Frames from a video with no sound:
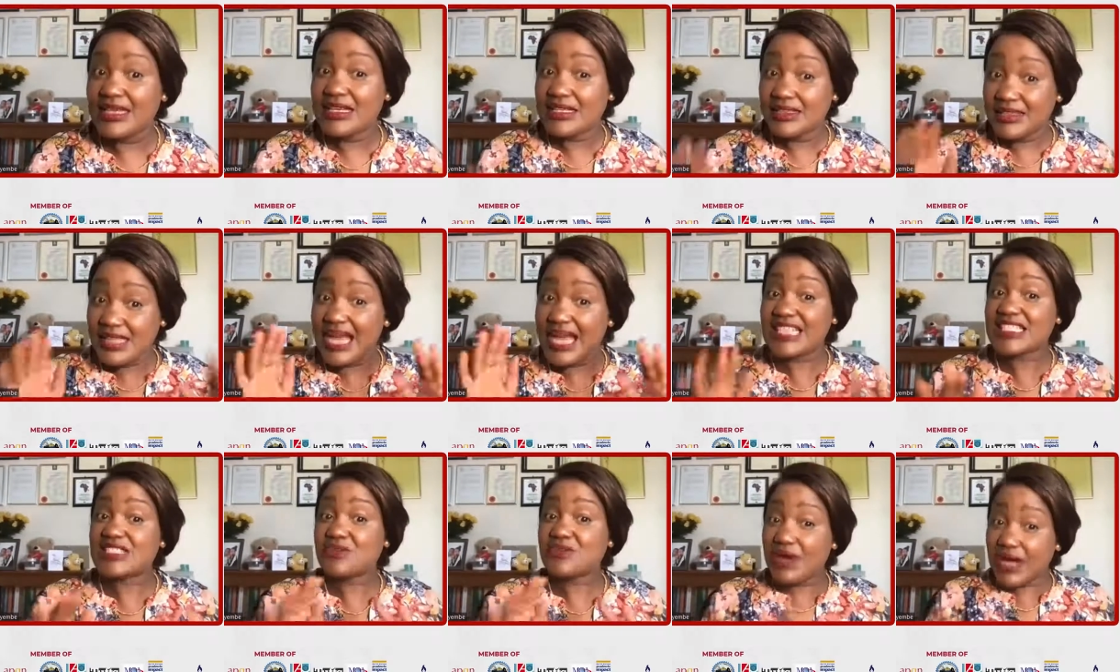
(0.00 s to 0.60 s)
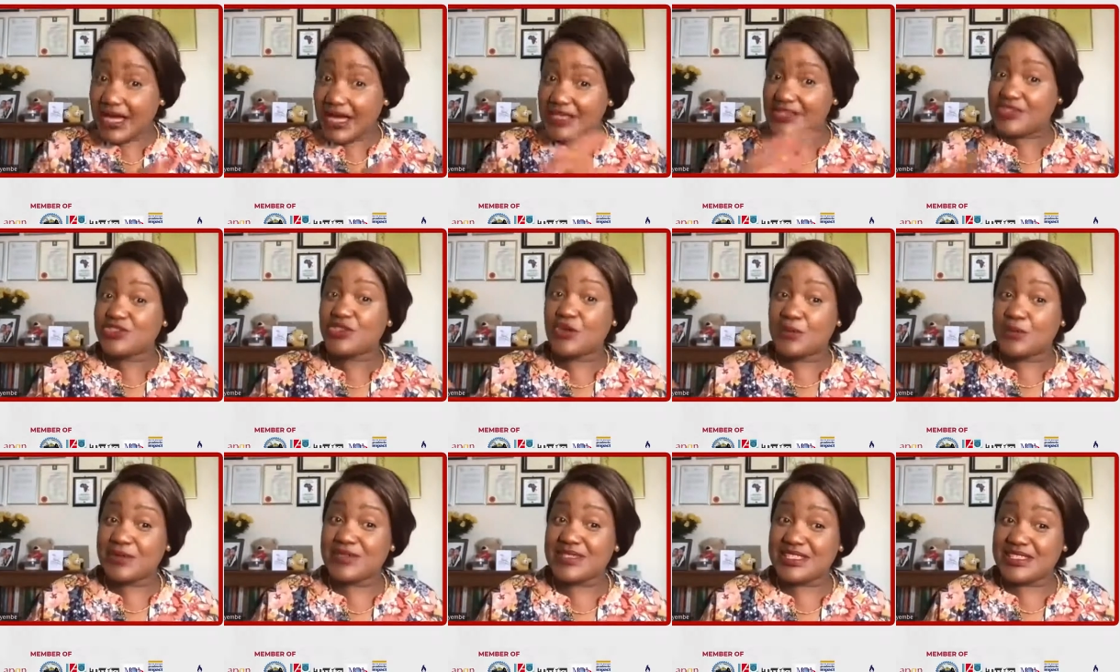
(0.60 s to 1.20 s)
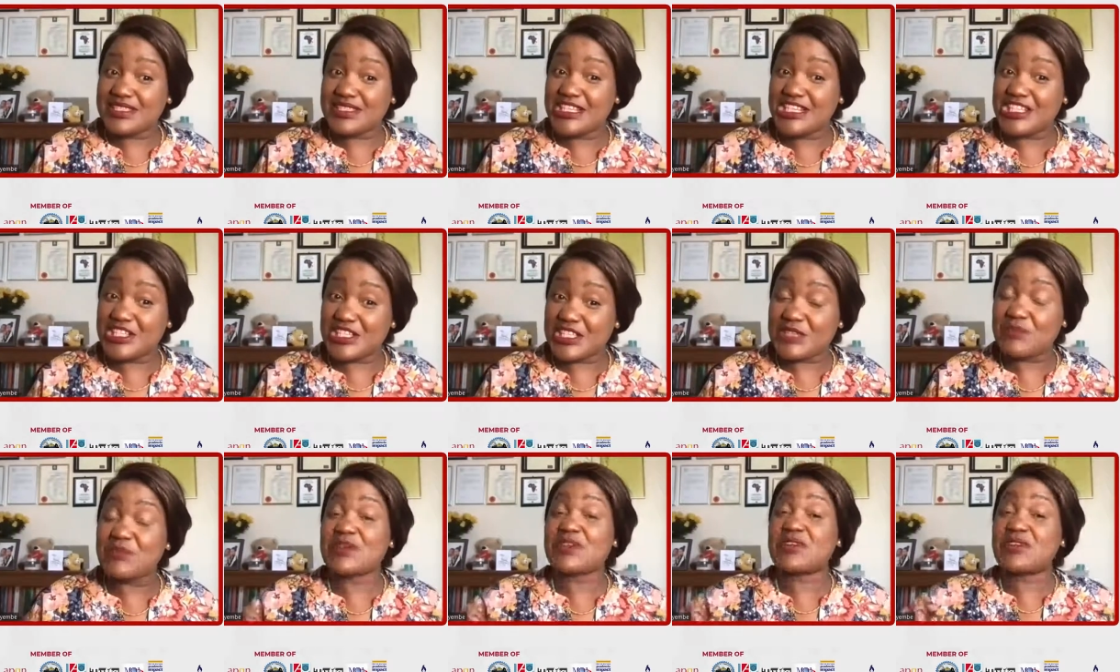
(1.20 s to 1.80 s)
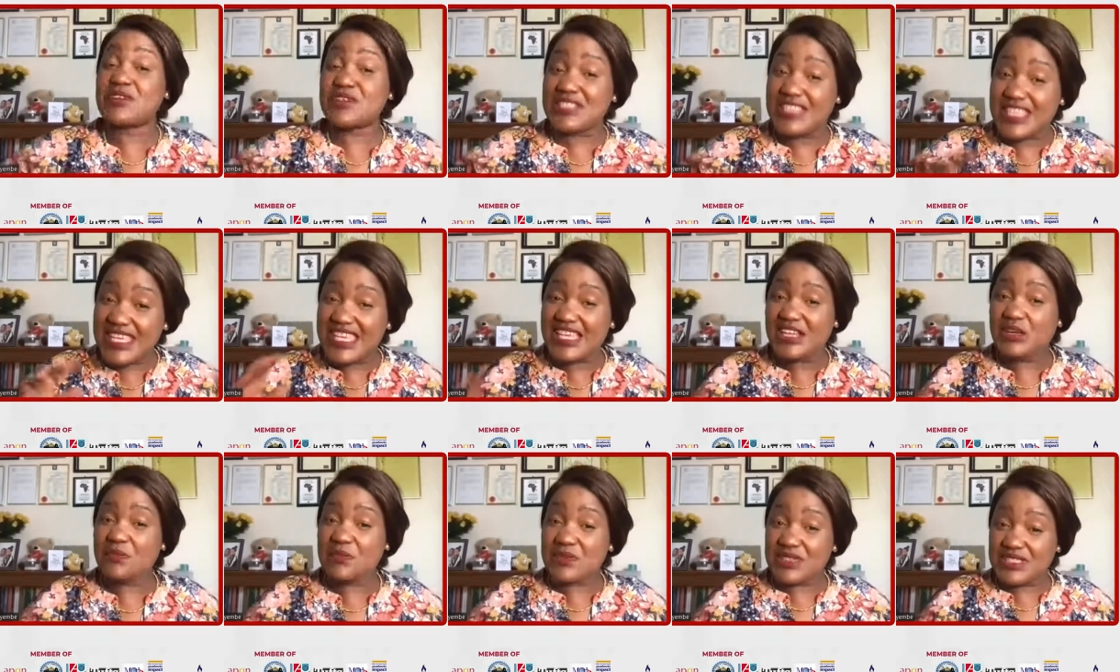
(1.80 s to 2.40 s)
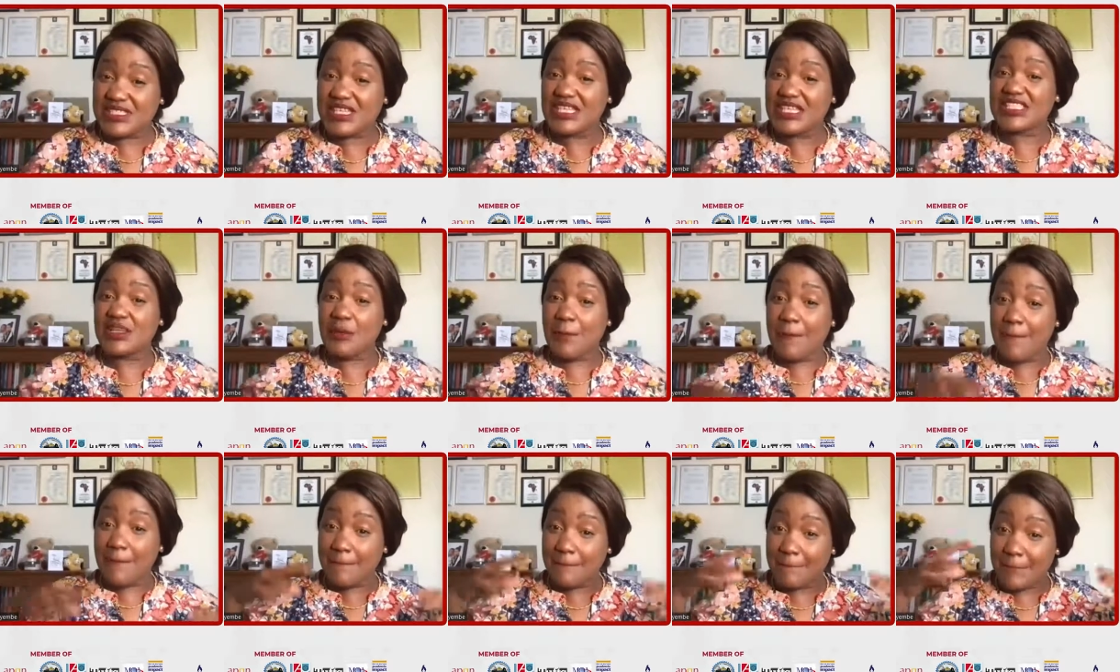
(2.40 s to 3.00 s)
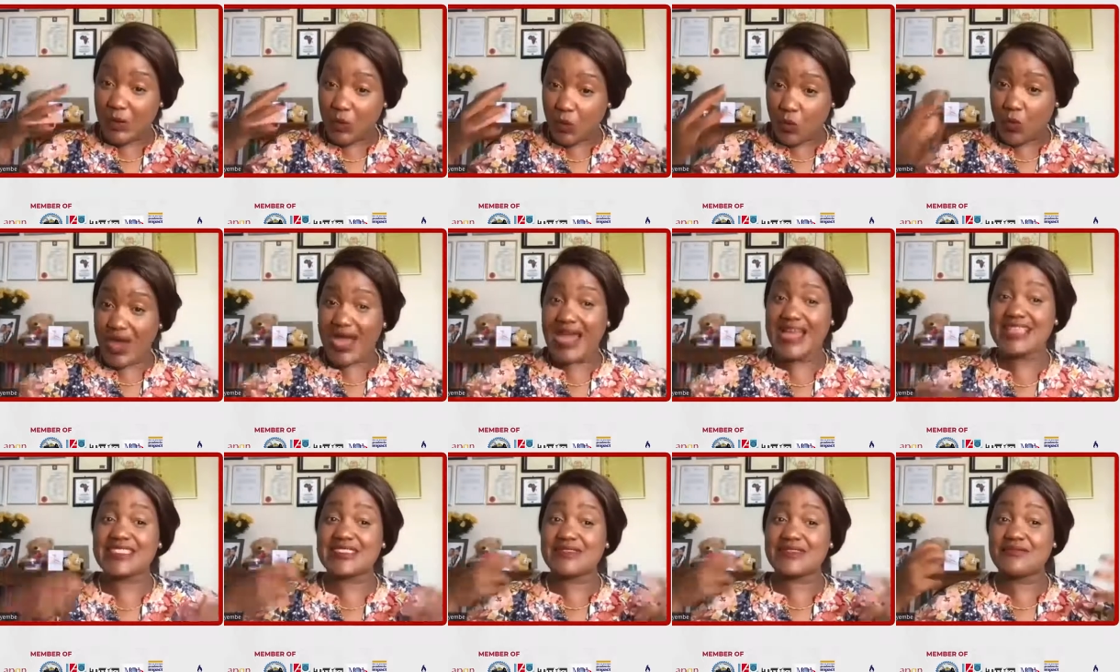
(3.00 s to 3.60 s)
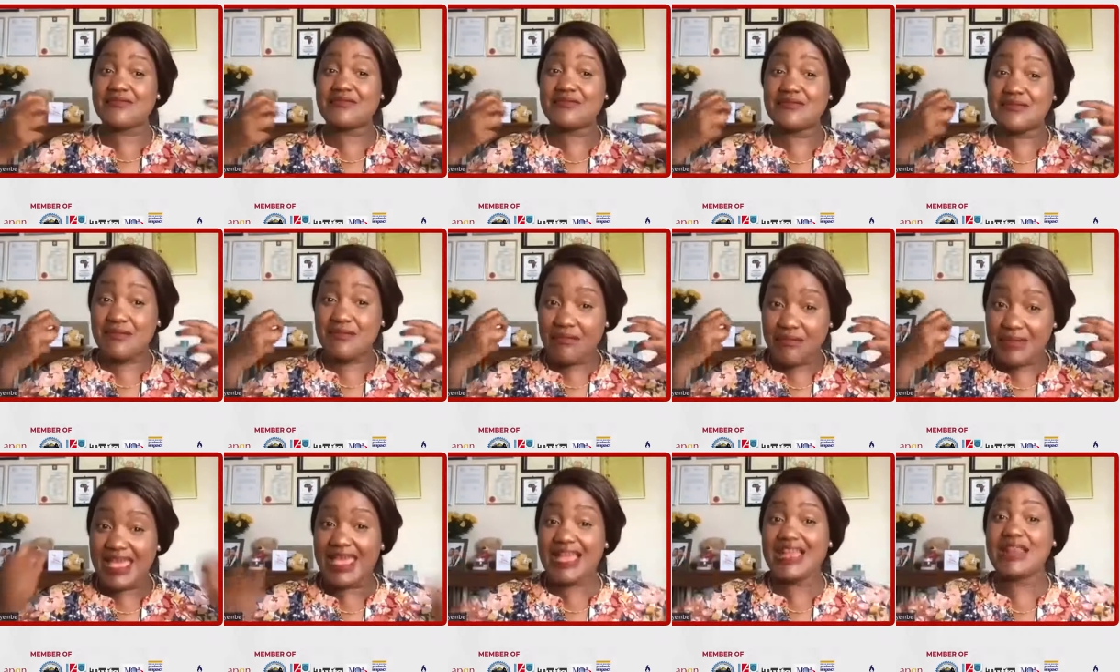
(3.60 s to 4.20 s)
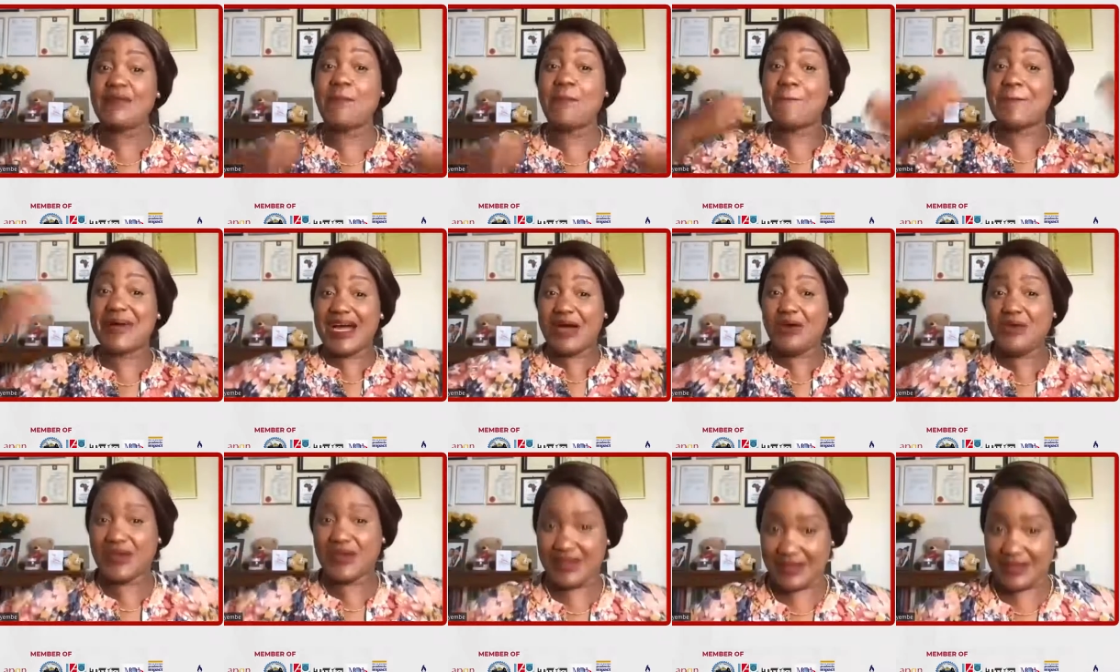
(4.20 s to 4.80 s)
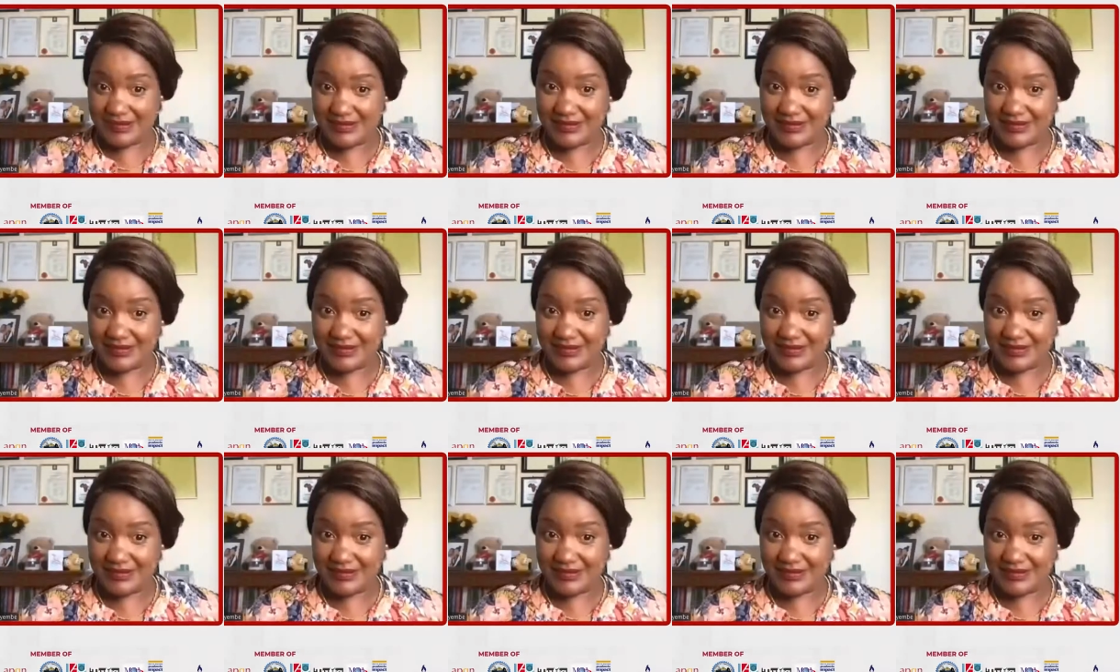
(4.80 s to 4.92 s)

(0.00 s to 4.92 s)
That's why he's so prestigious, because he represents white male power.